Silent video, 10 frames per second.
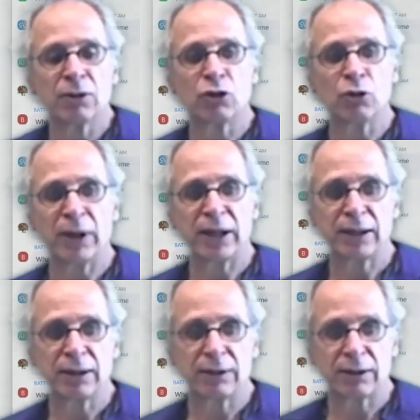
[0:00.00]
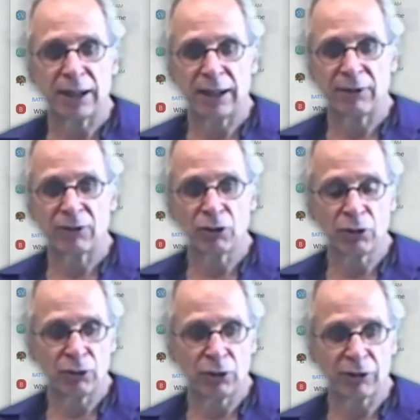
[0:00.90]
to make it as
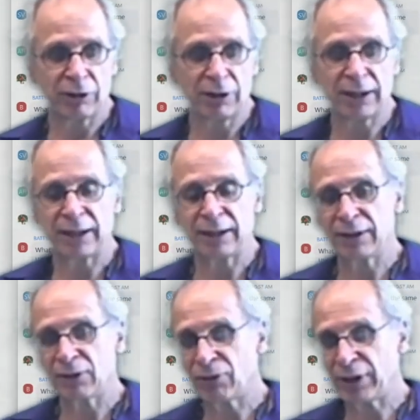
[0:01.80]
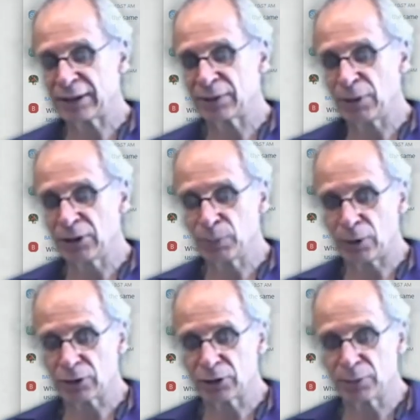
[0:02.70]
universal and as flexible as
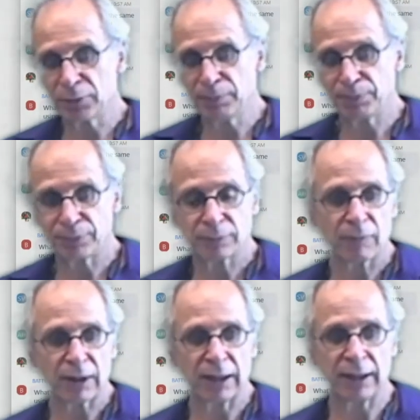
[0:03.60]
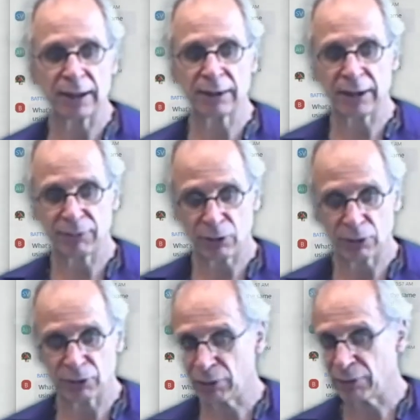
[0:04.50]
possible and have all
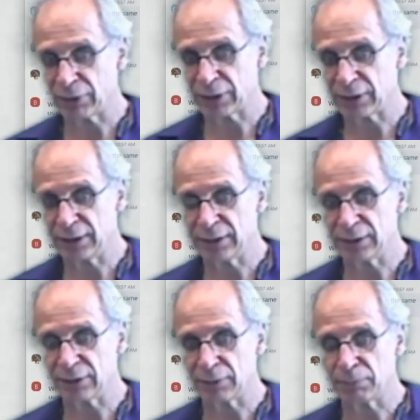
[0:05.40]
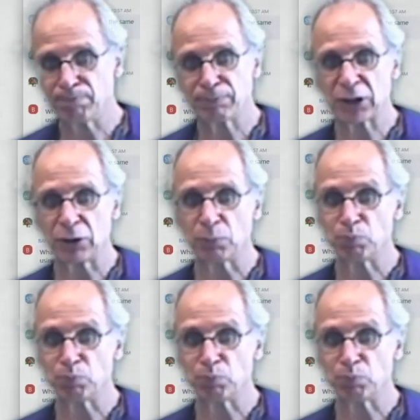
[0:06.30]
the relevant data in there. So,